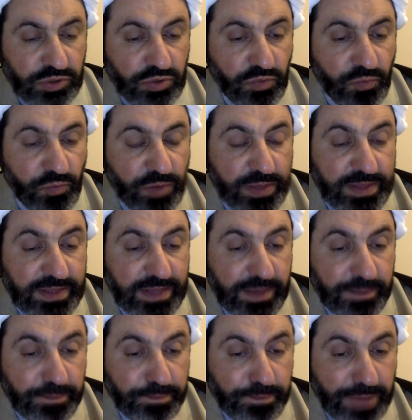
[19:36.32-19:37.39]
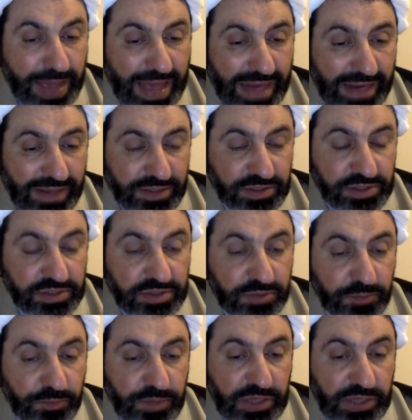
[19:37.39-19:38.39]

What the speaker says: So with the balance